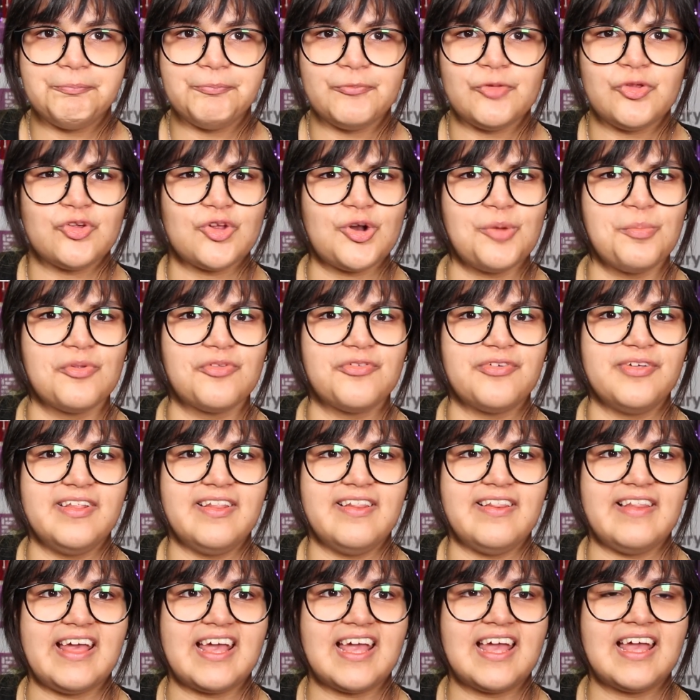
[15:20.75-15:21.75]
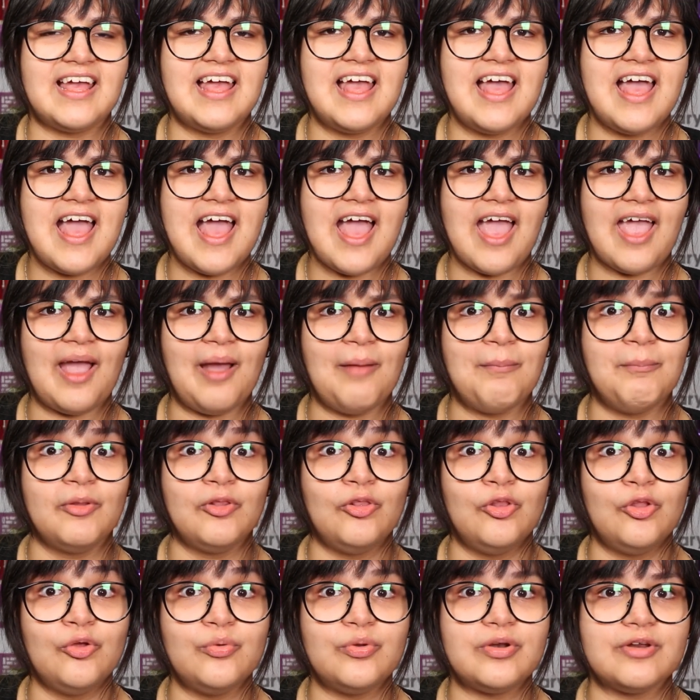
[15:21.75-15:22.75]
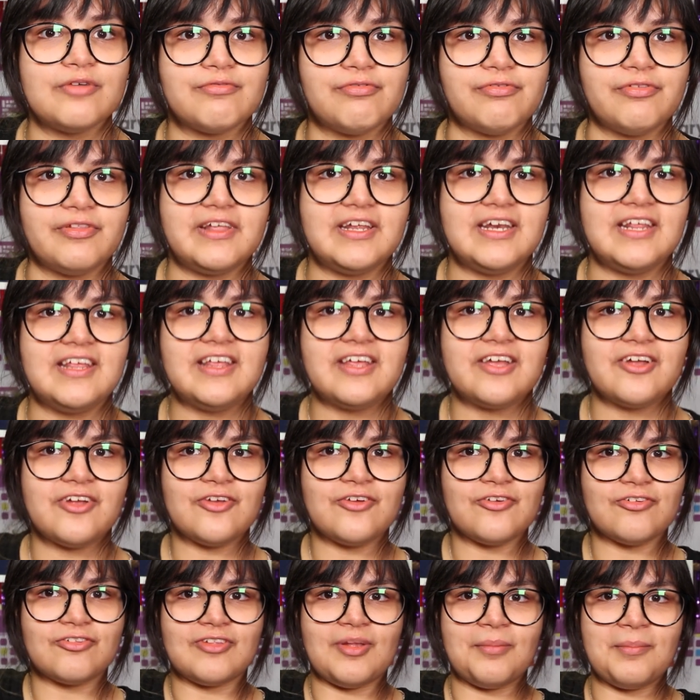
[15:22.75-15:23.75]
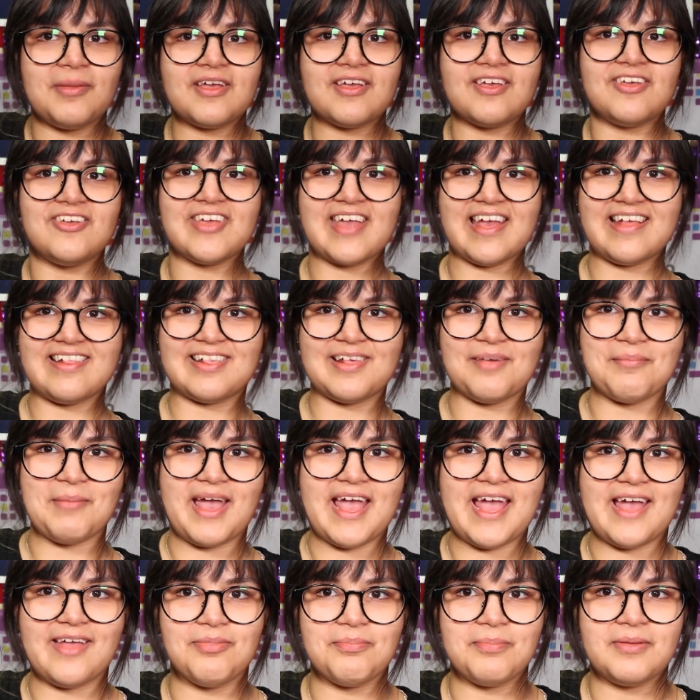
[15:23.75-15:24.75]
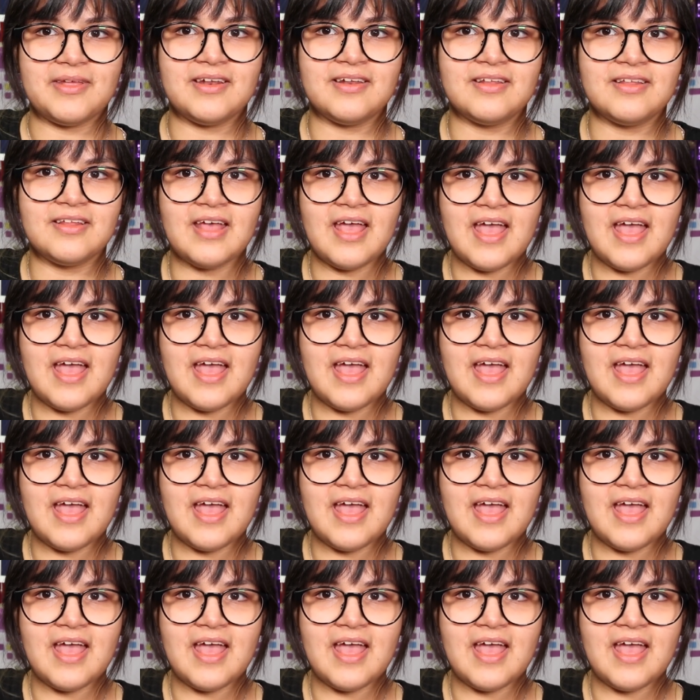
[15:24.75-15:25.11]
You should almost feel like a balloon inflating here in your stomach. You can't see my hand, but